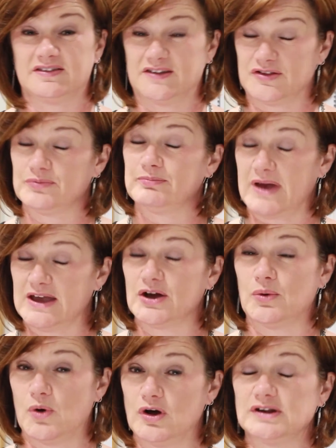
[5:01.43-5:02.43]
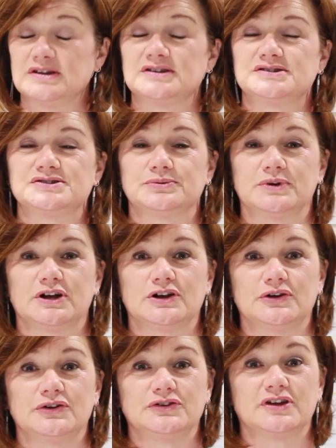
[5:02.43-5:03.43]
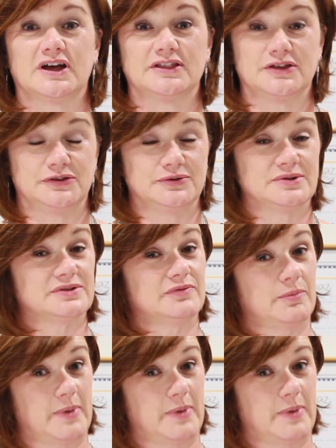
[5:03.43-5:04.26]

This may go on to include the use of